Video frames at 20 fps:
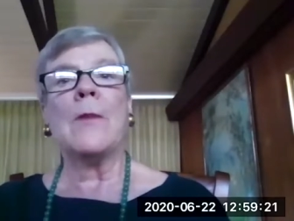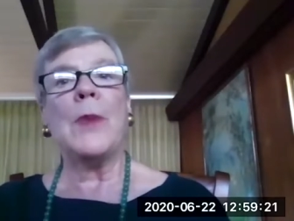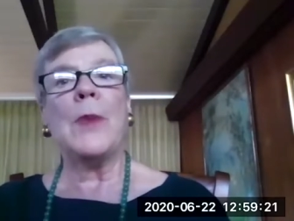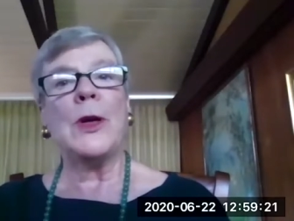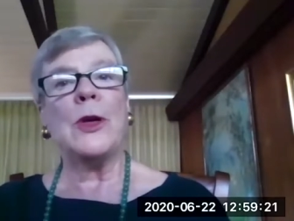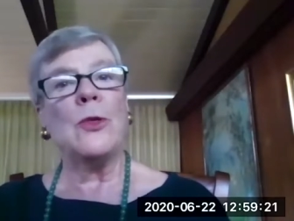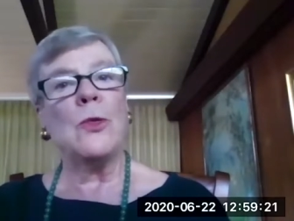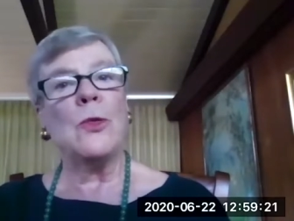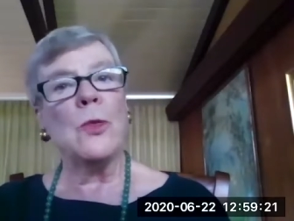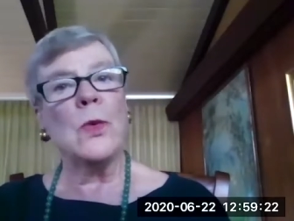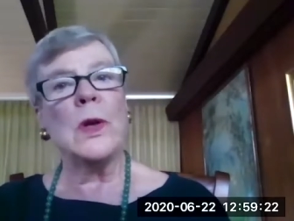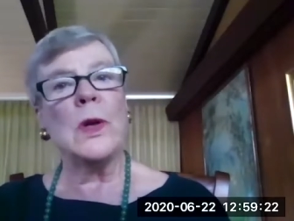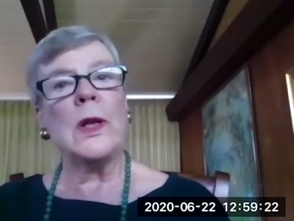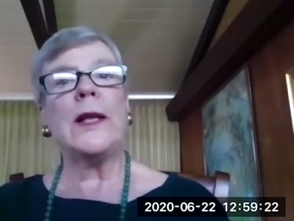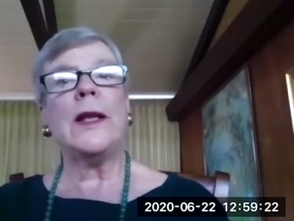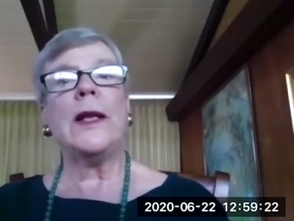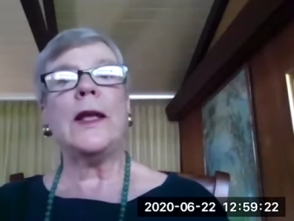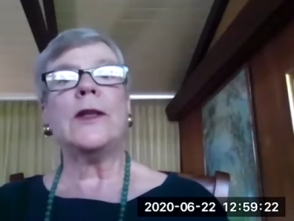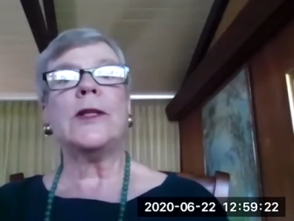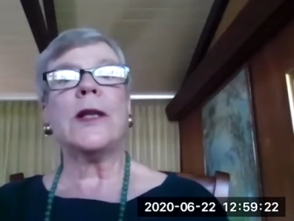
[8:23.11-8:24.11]
But you
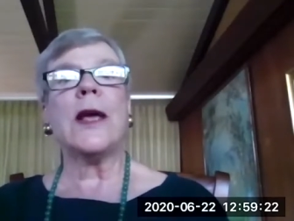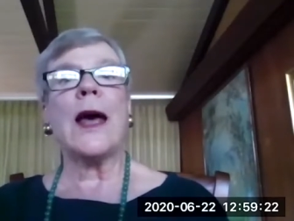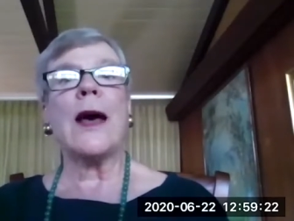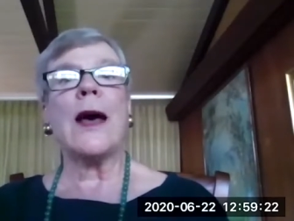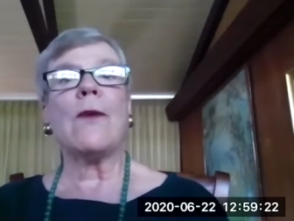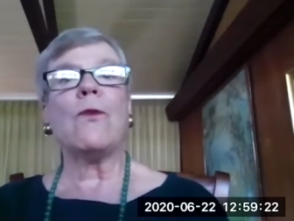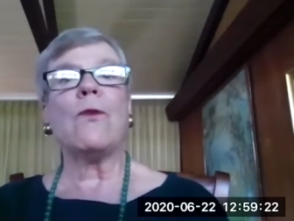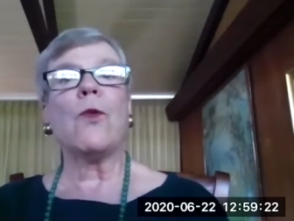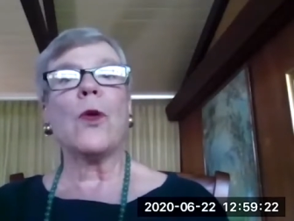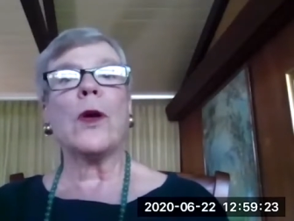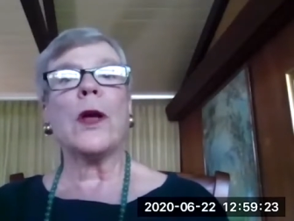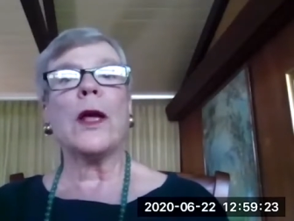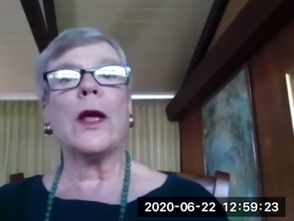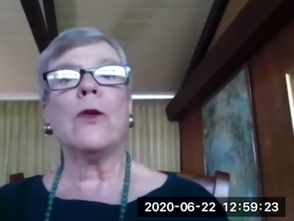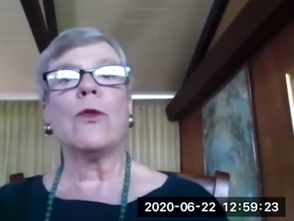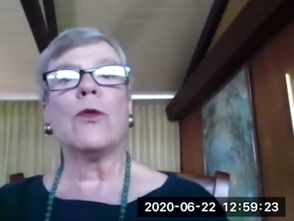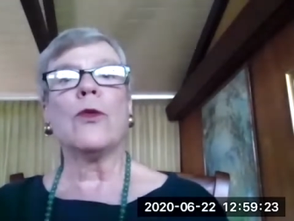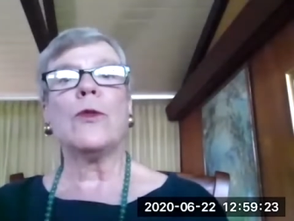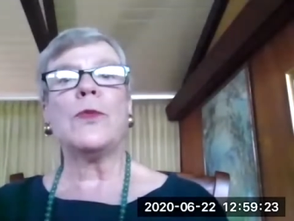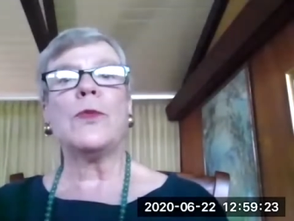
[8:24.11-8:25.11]
really need to have
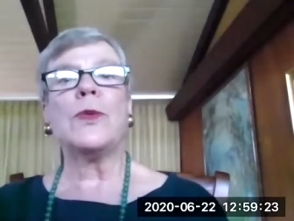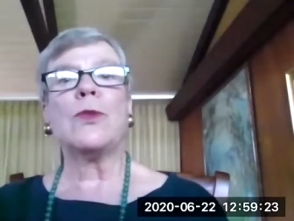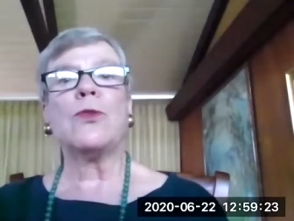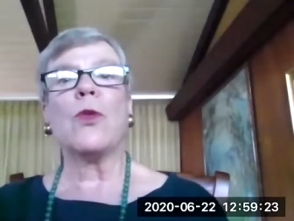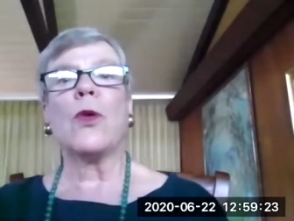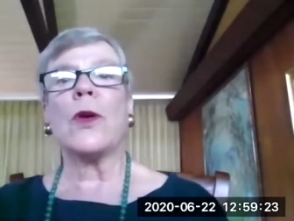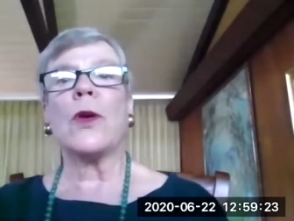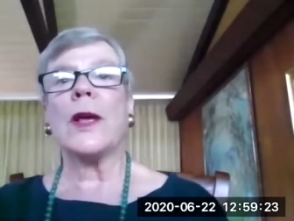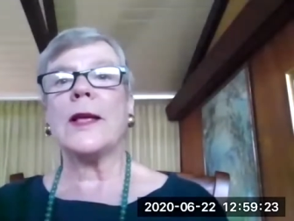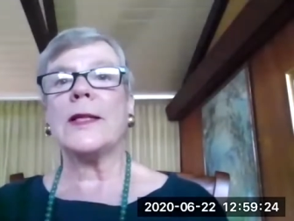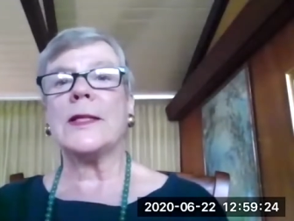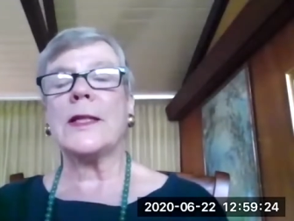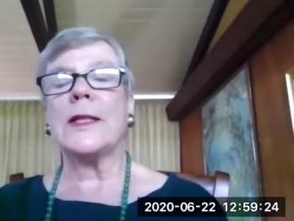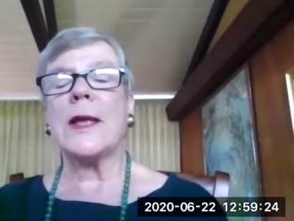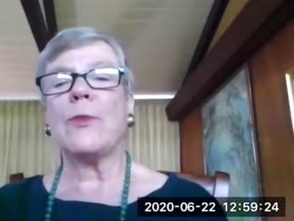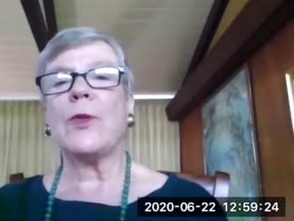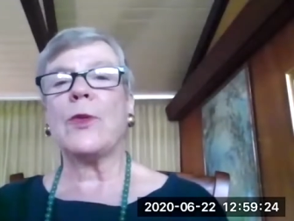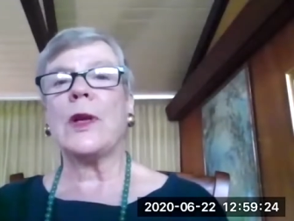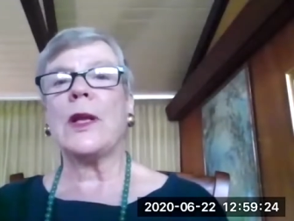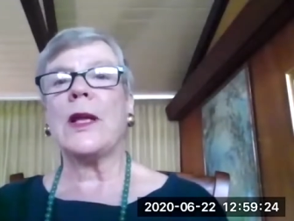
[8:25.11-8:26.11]
working groups working
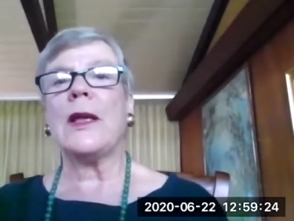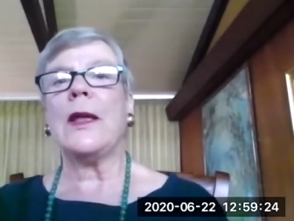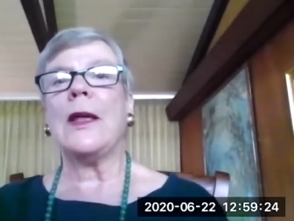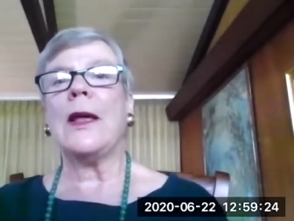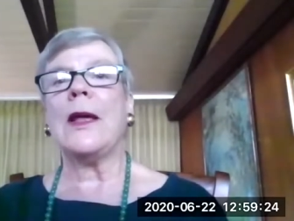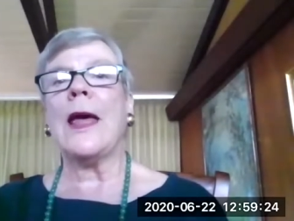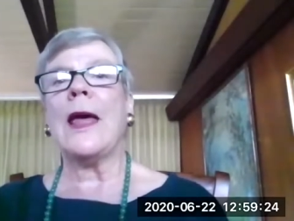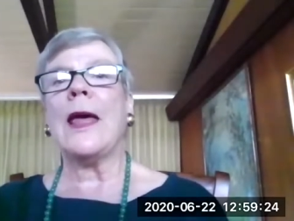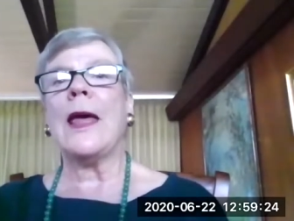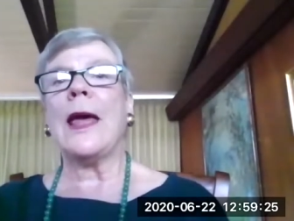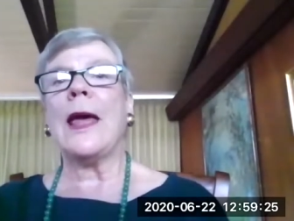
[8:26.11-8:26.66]
separately,